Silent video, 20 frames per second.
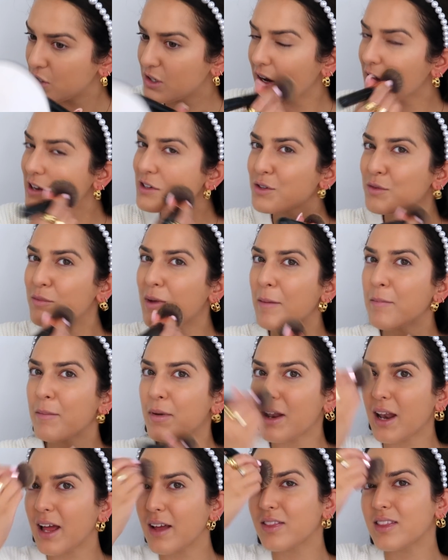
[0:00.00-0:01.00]
Do you guys
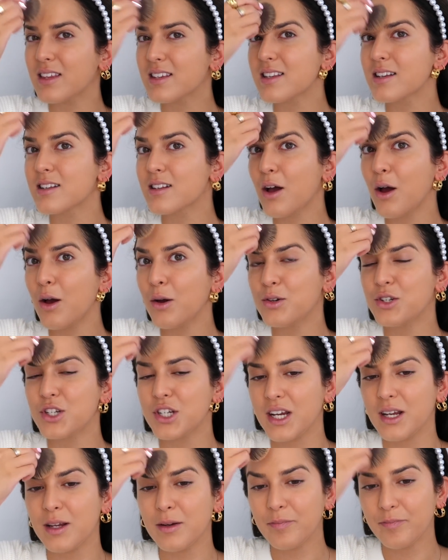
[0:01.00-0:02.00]
remember, like, this is O
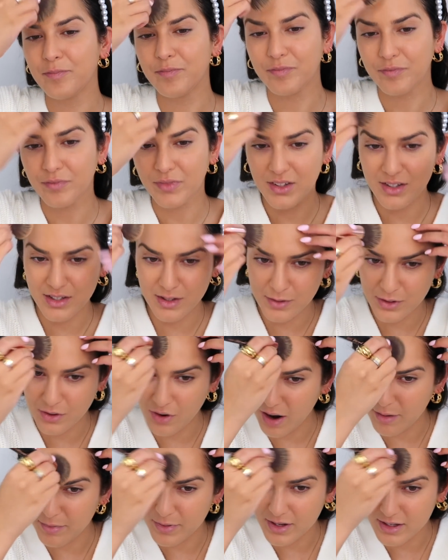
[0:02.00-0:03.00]
G
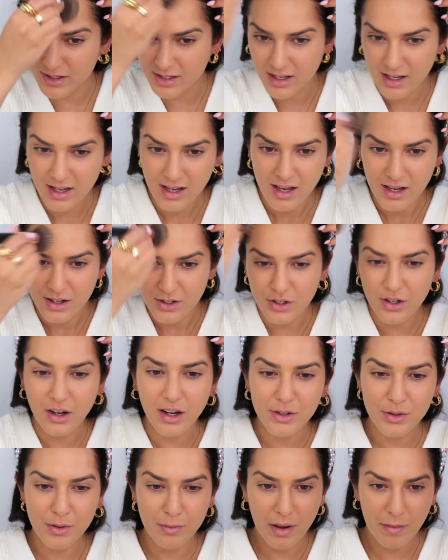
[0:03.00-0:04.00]
subscribers. Do you
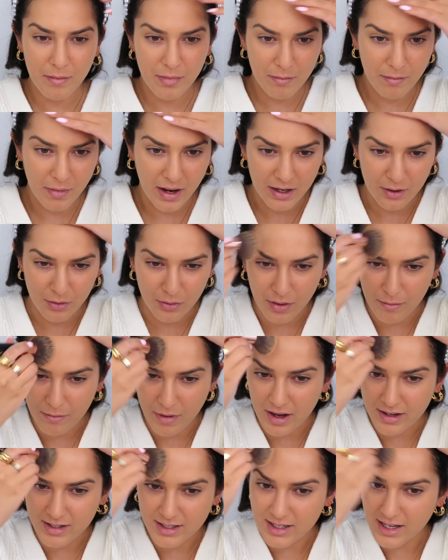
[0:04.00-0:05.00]
guys remember my Laura
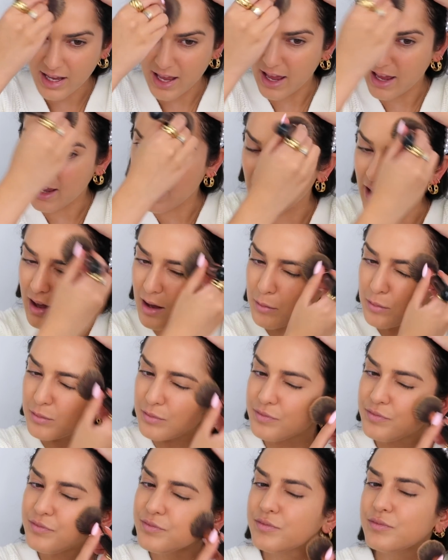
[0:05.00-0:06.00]
Mercier,
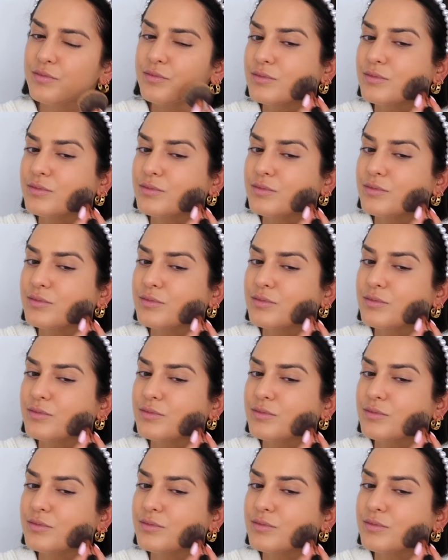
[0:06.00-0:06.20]
um,